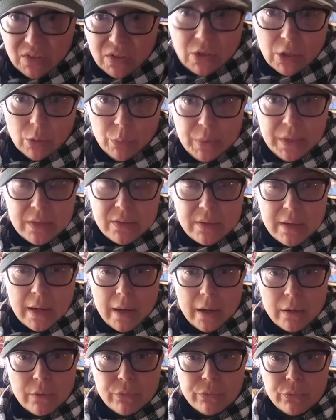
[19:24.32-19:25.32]
still be
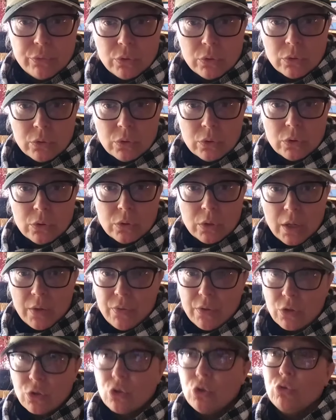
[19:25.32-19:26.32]
safe in
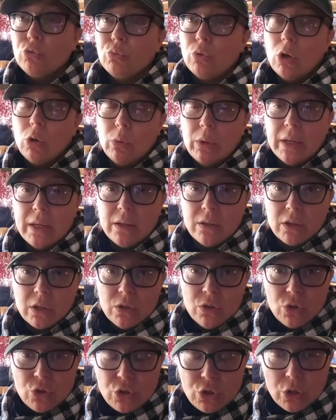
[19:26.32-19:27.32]
this growing
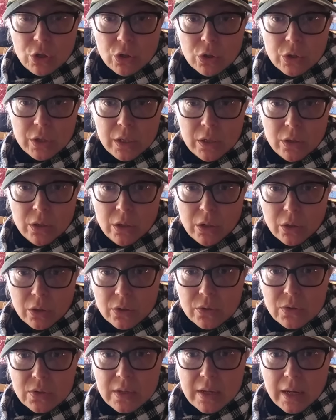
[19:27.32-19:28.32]
concern in New
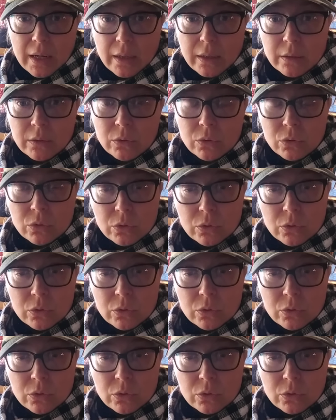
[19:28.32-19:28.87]
York State.